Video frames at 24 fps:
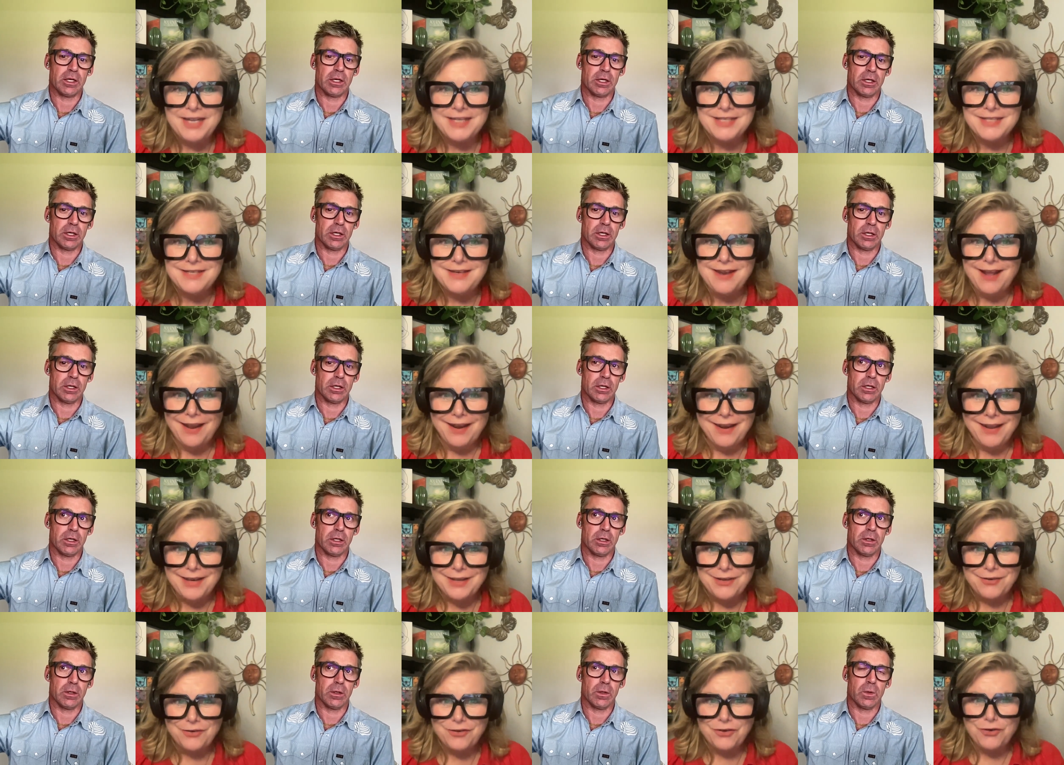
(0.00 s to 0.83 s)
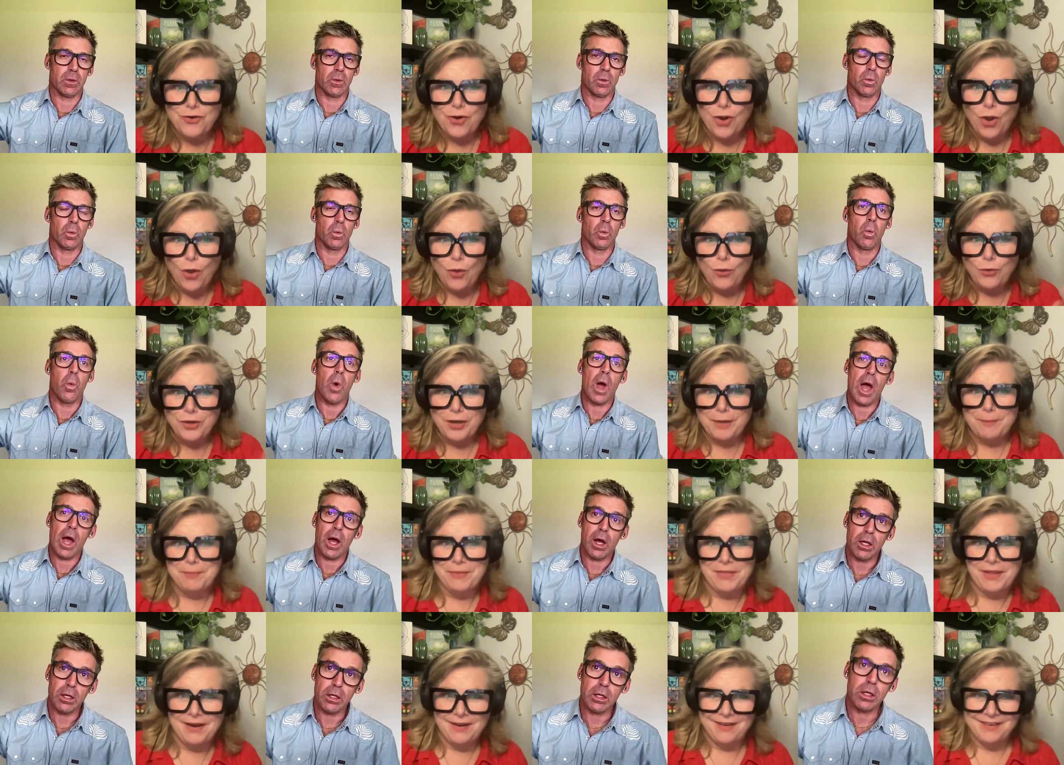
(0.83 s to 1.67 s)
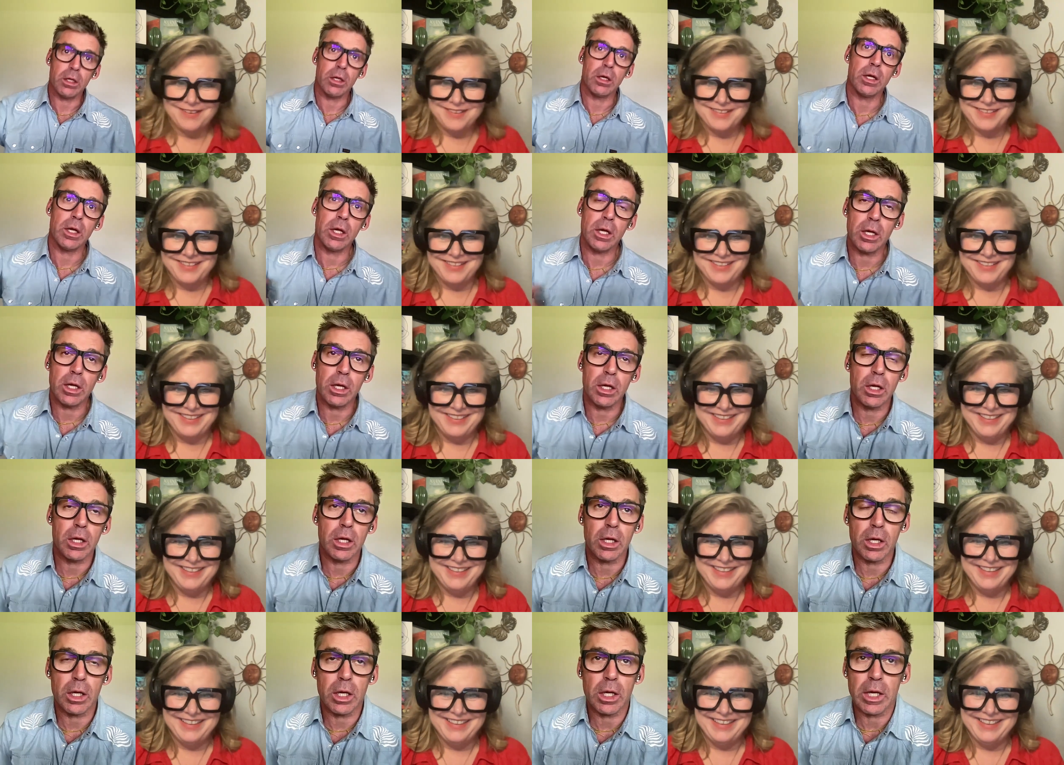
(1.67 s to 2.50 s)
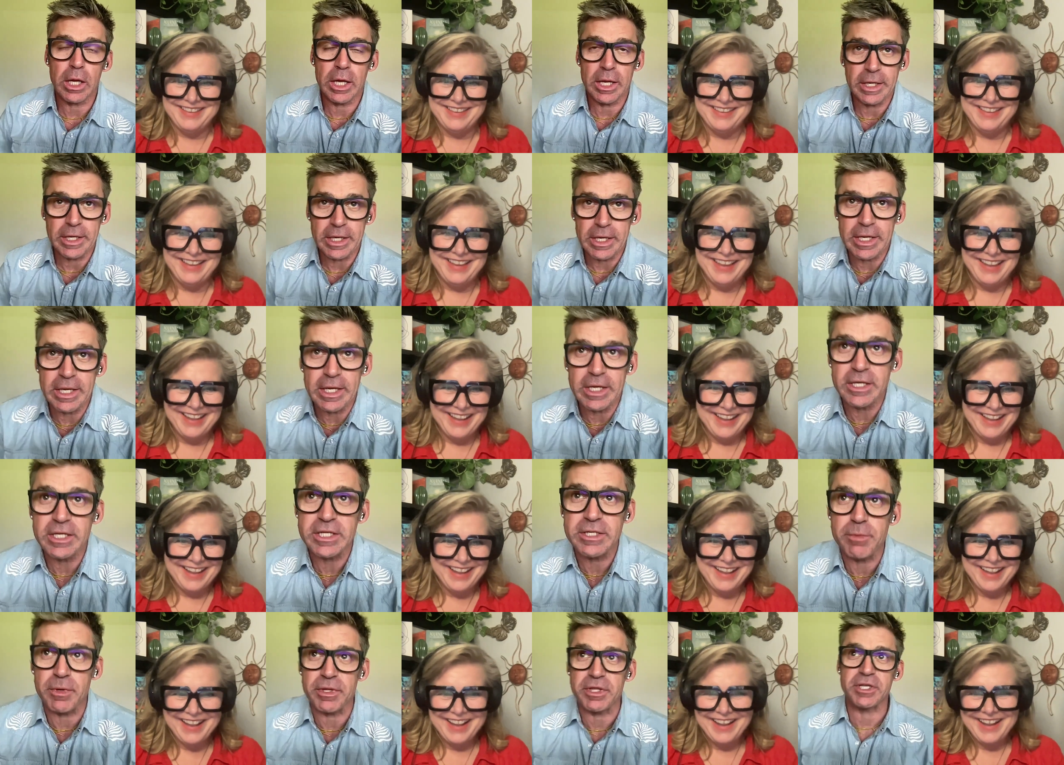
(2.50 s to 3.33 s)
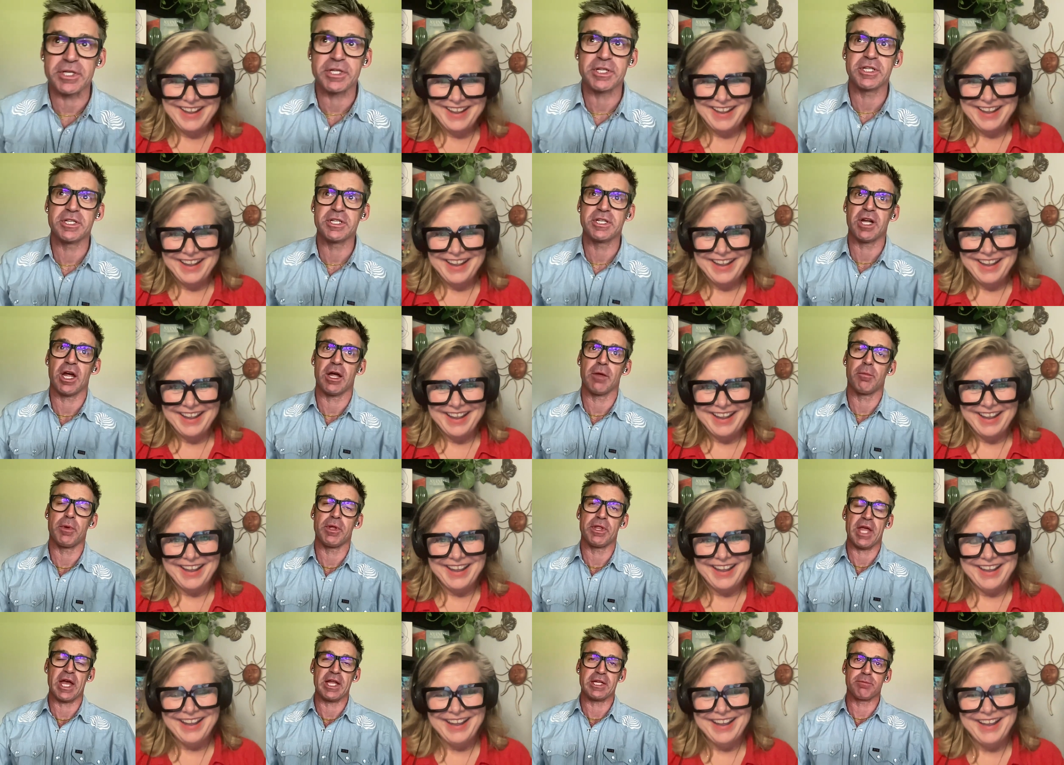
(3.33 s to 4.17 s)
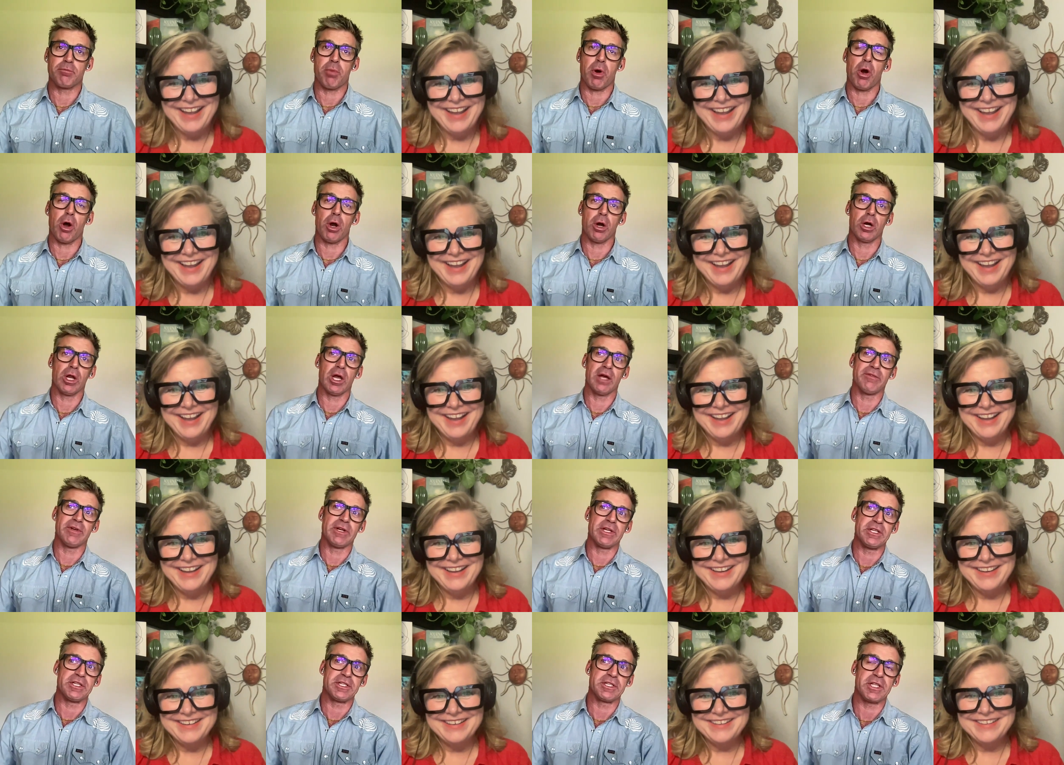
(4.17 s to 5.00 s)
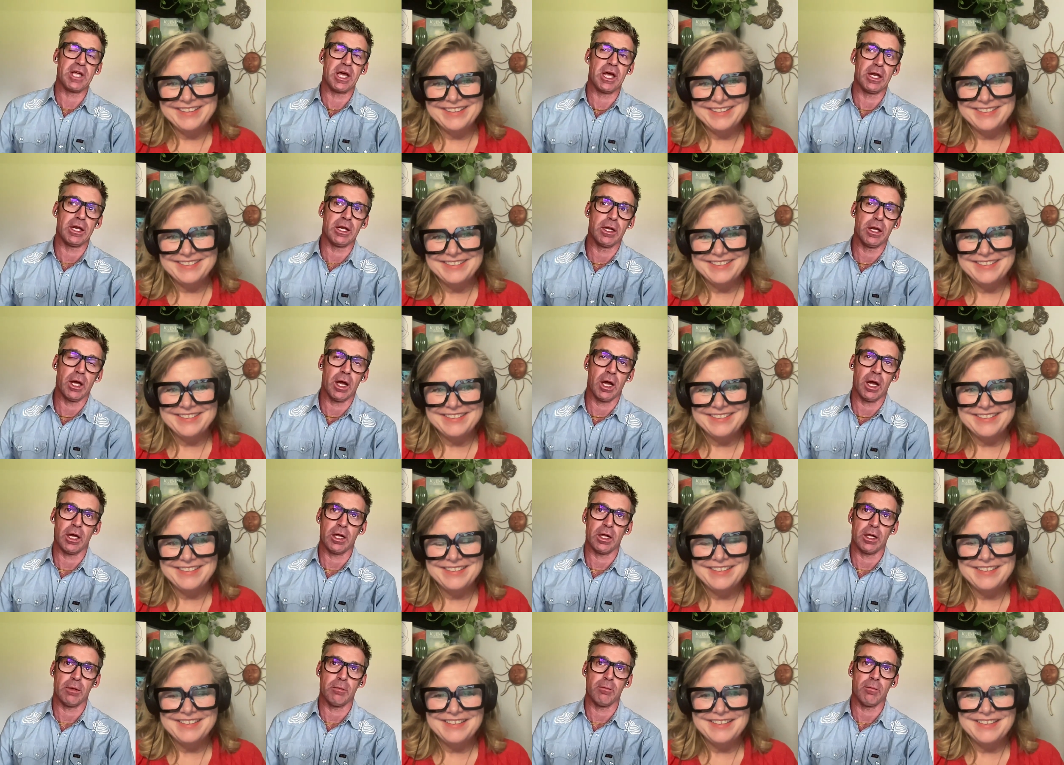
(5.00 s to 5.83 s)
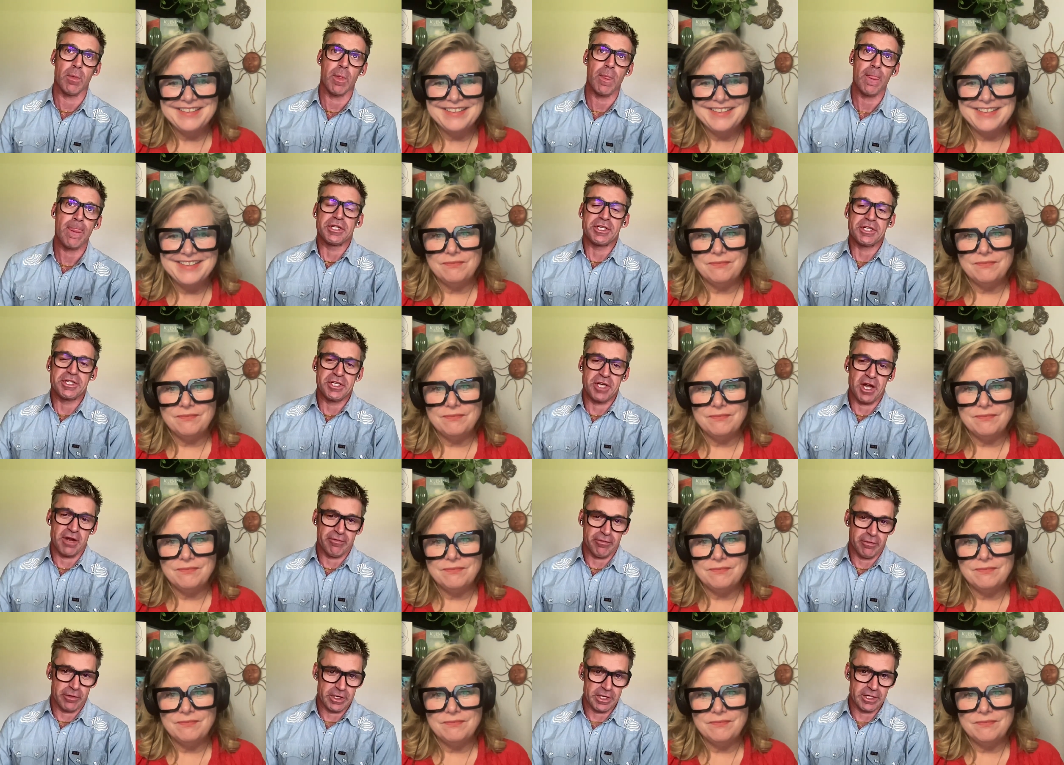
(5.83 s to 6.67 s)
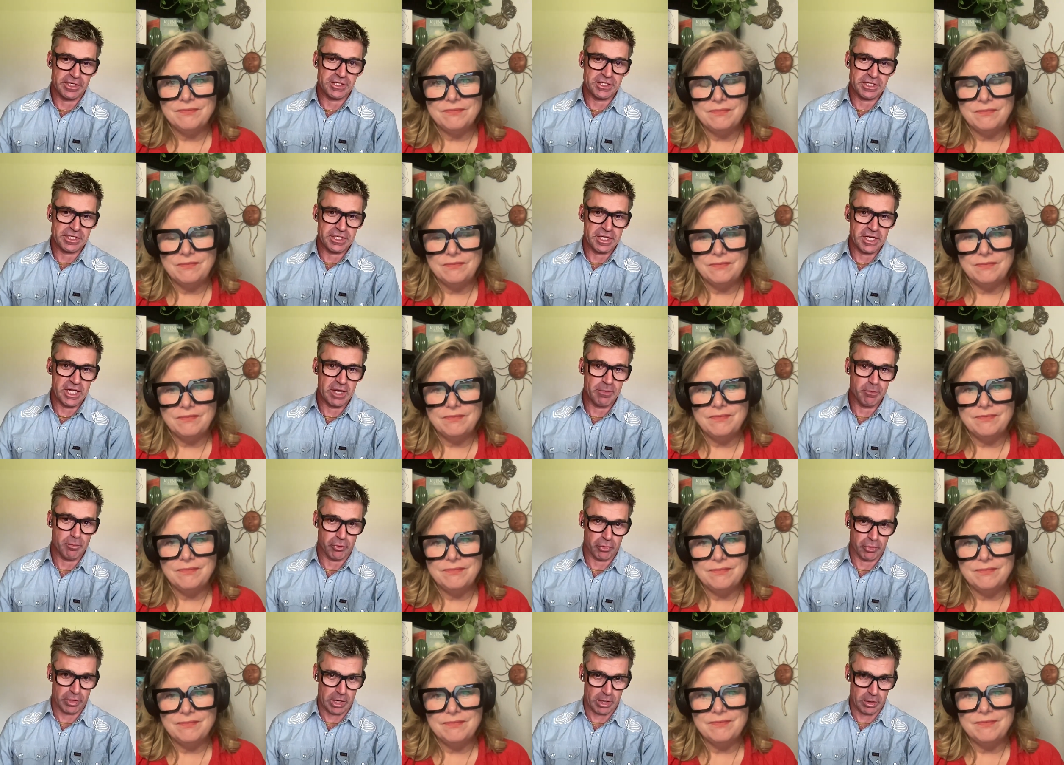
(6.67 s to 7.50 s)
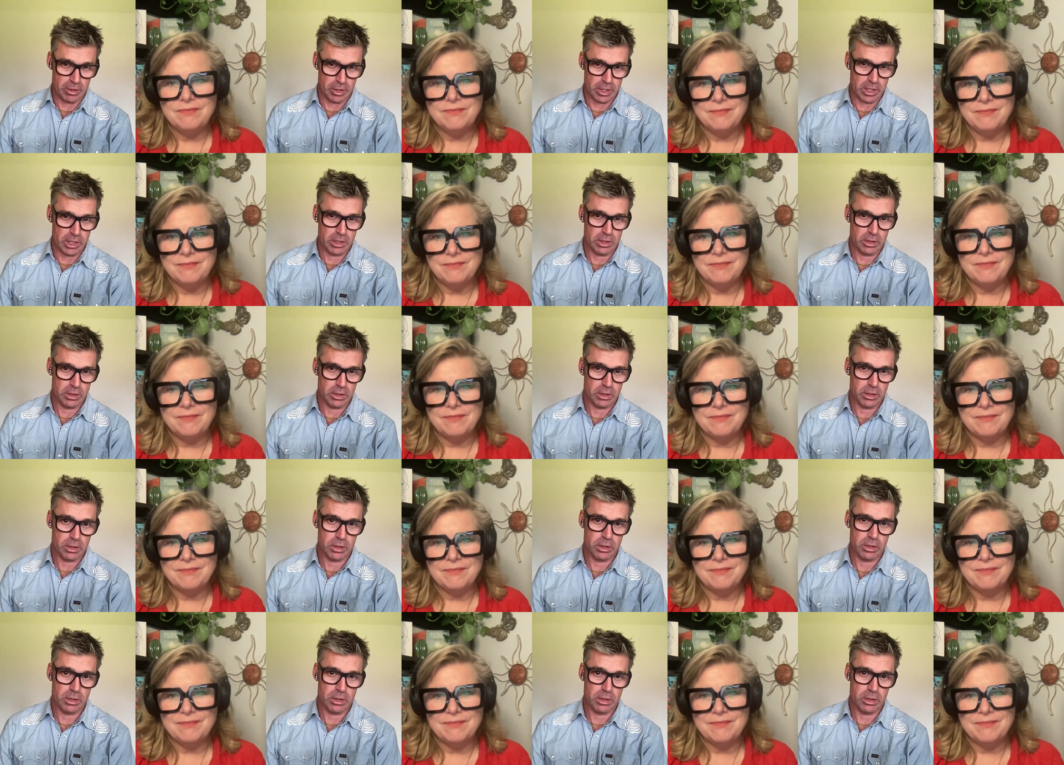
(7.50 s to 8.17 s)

Speaker 1: it's not like you're cold. Well, it is, but that's part of it is that the suffering is temporary.